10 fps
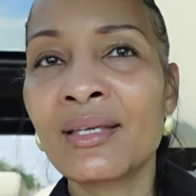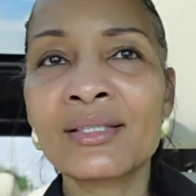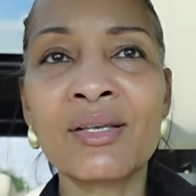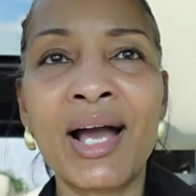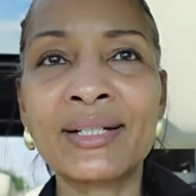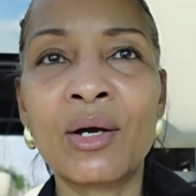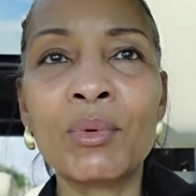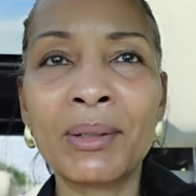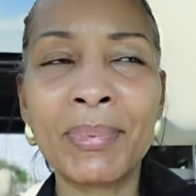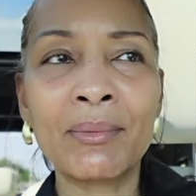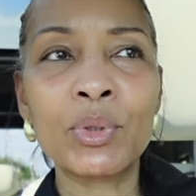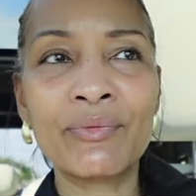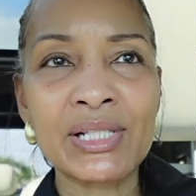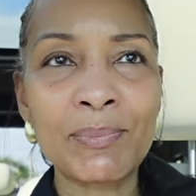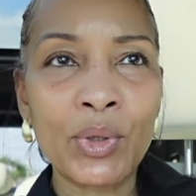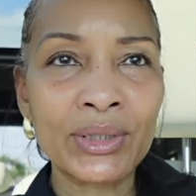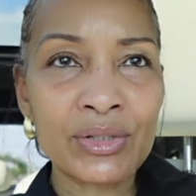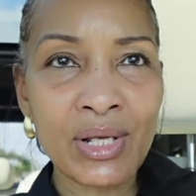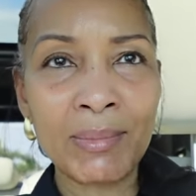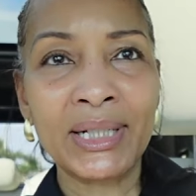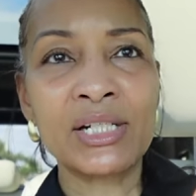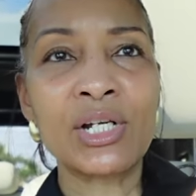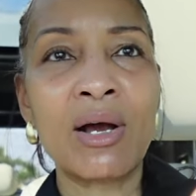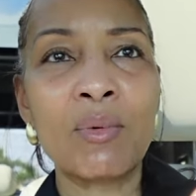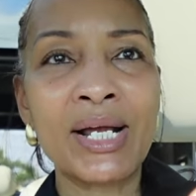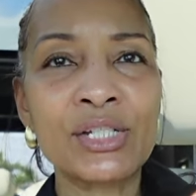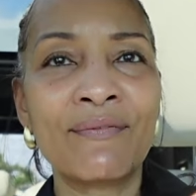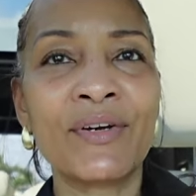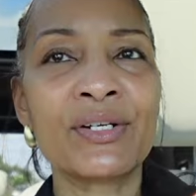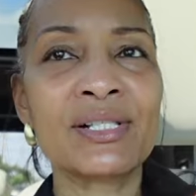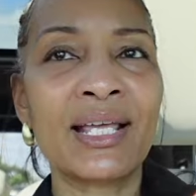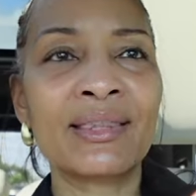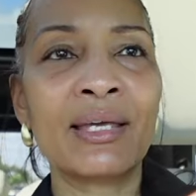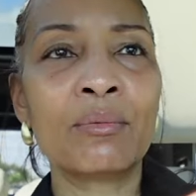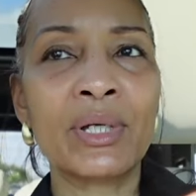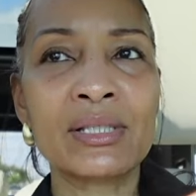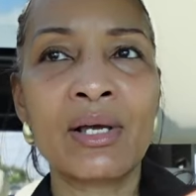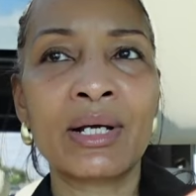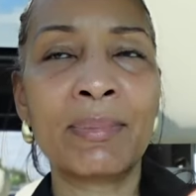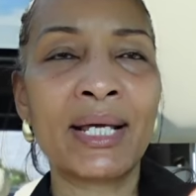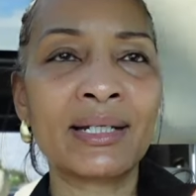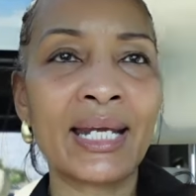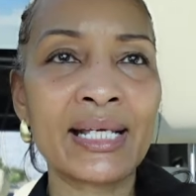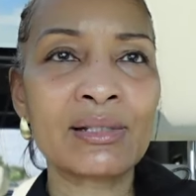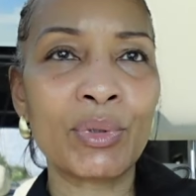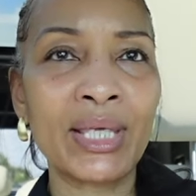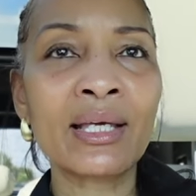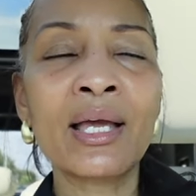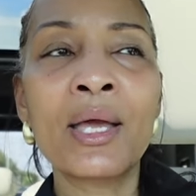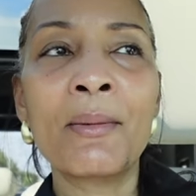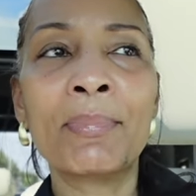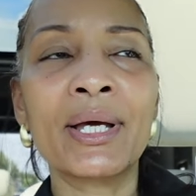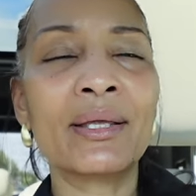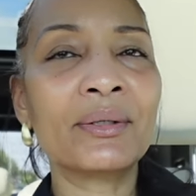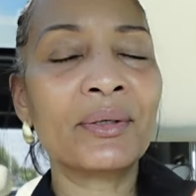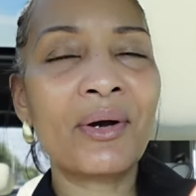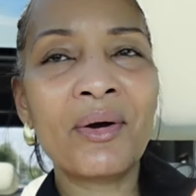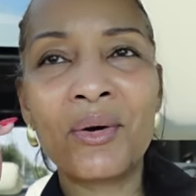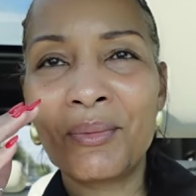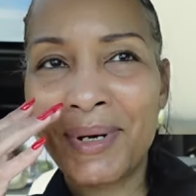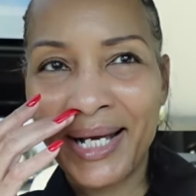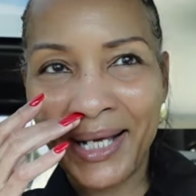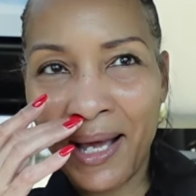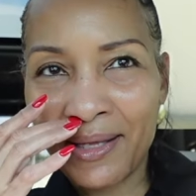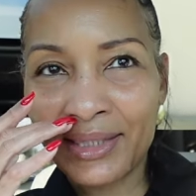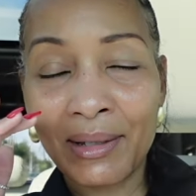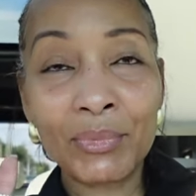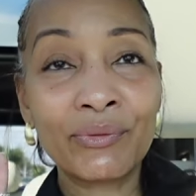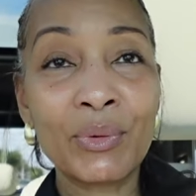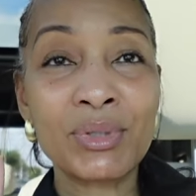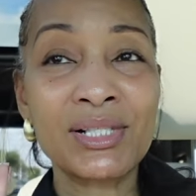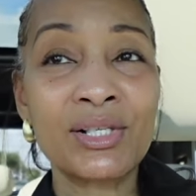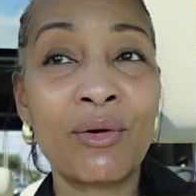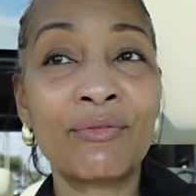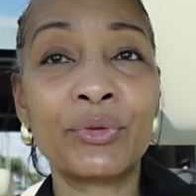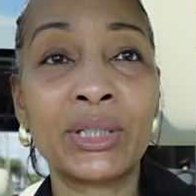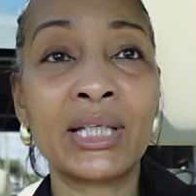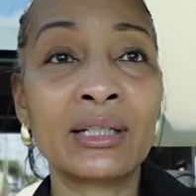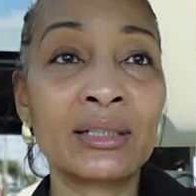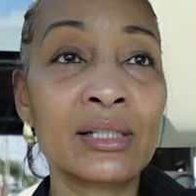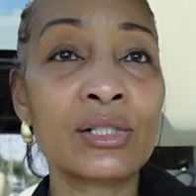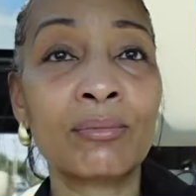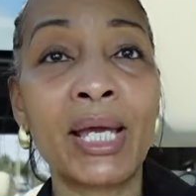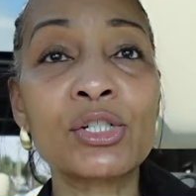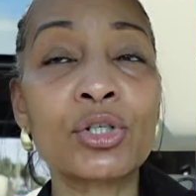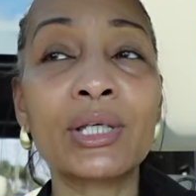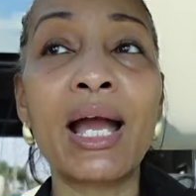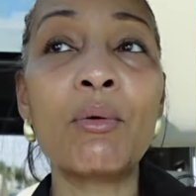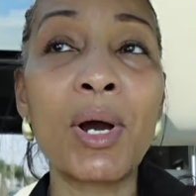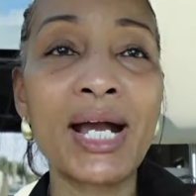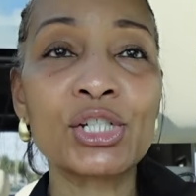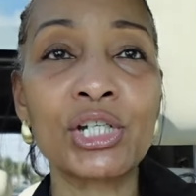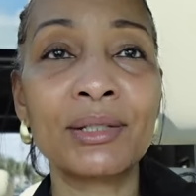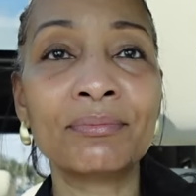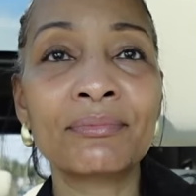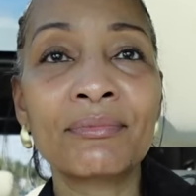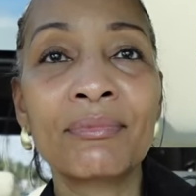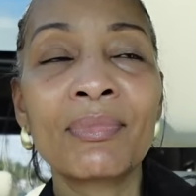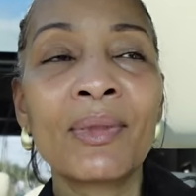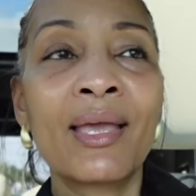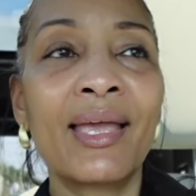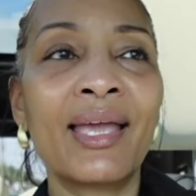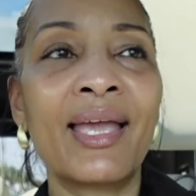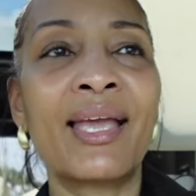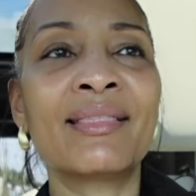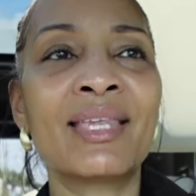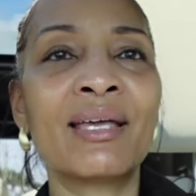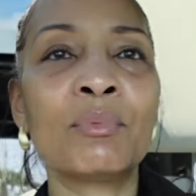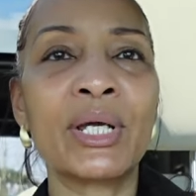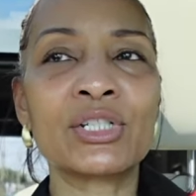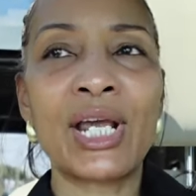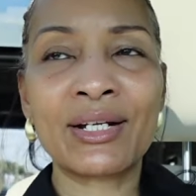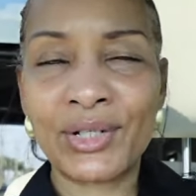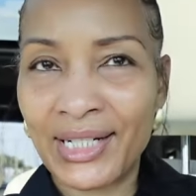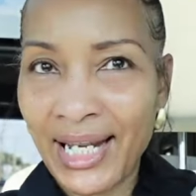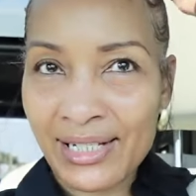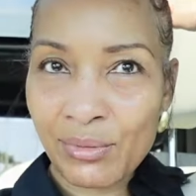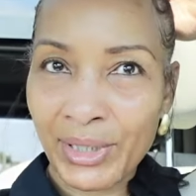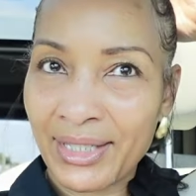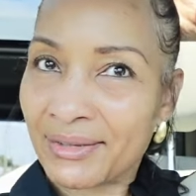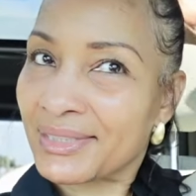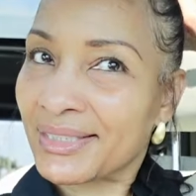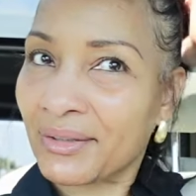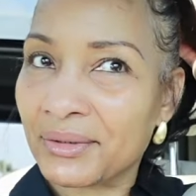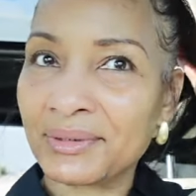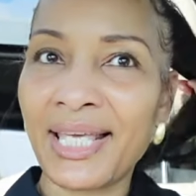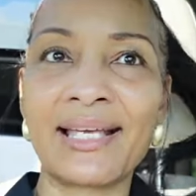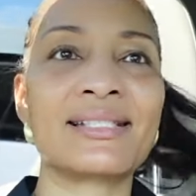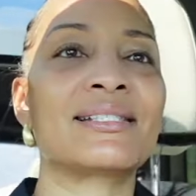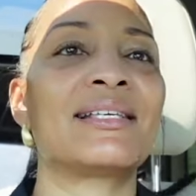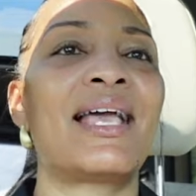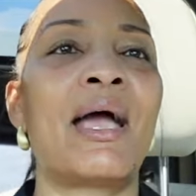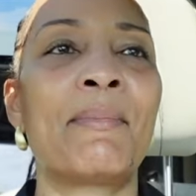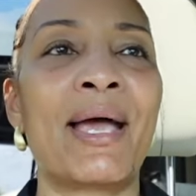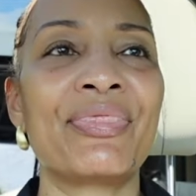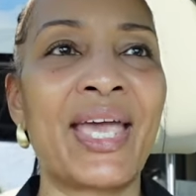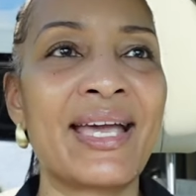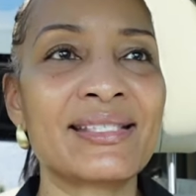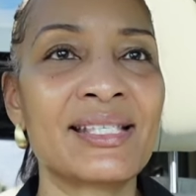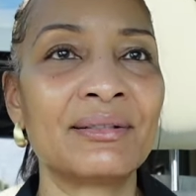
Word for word: So I don't want to be a movie spoiler, so I'm gonna let y'all watch it first and then we'll talk about it next week. But oh my God, that movie was so freaking good. So make sure y'all watch it and then we'll chat on it next week. So yes, how about that?